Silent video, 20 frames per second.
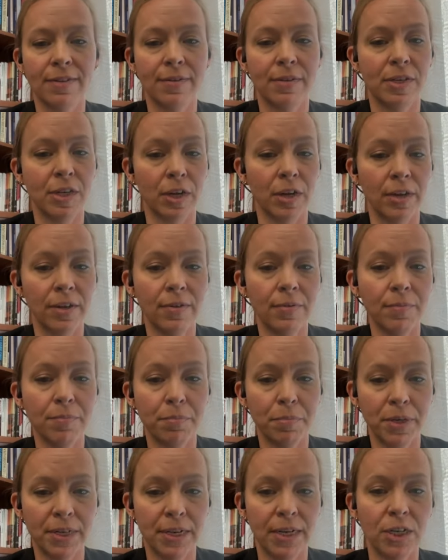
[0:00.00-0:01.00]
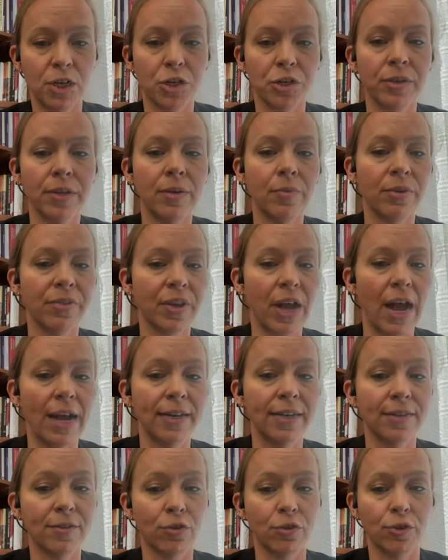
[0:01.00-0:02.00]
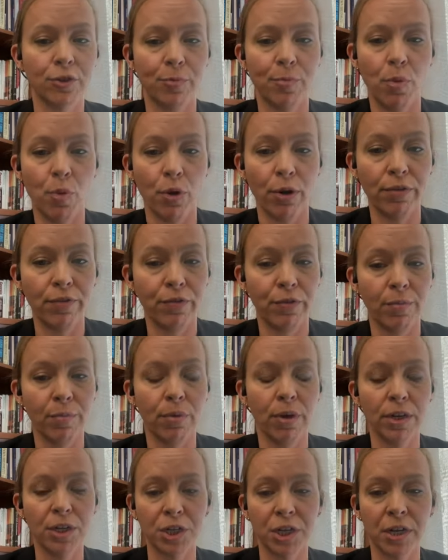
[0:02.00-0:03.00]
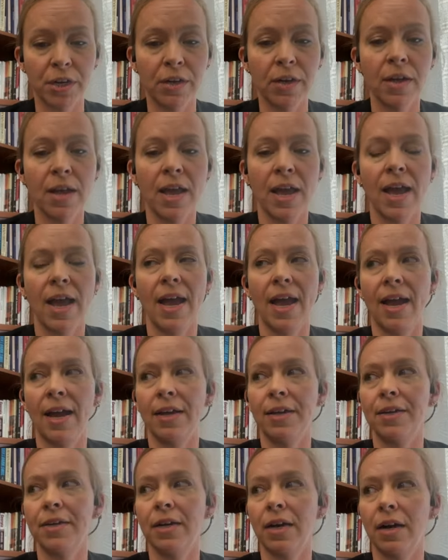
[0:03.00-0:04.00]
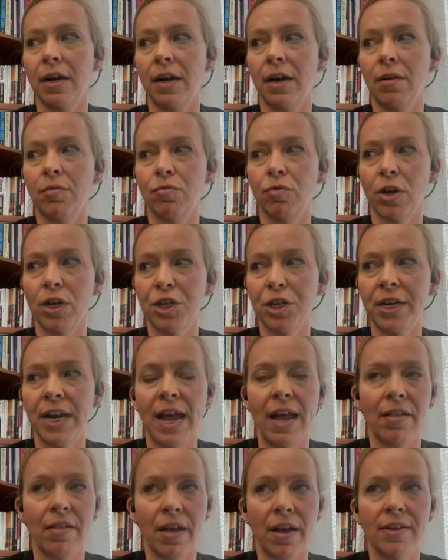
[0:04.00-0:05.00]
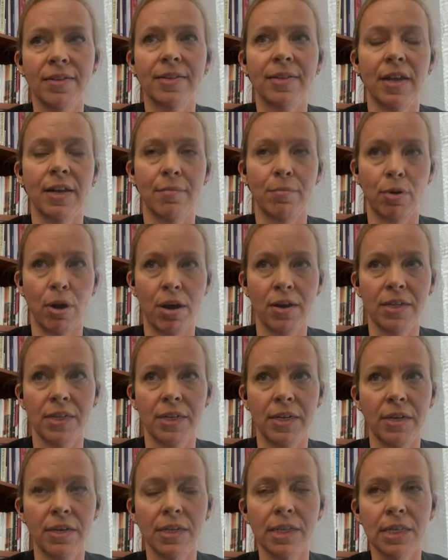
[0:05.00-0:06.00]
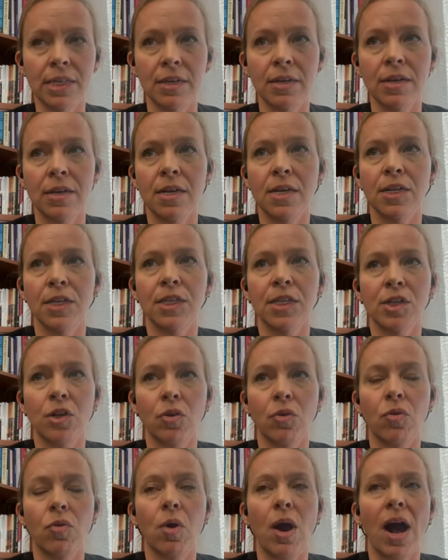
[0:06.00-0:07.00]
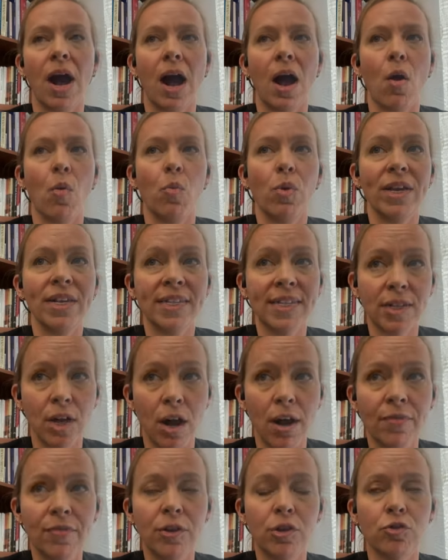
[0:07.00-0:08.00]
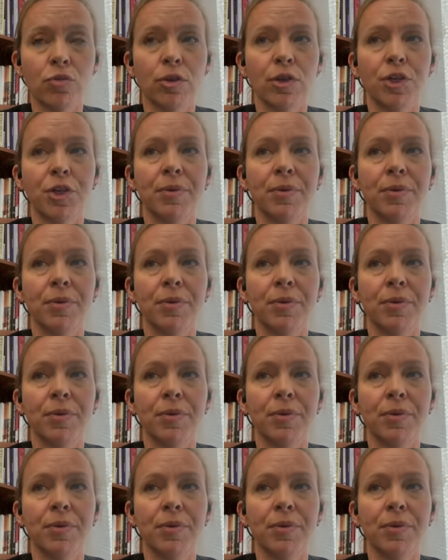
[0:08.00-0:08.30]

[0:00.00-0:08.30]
done potentially with guidance or support from Russia and uh, Russian allies and proxies. So we saw the Georgian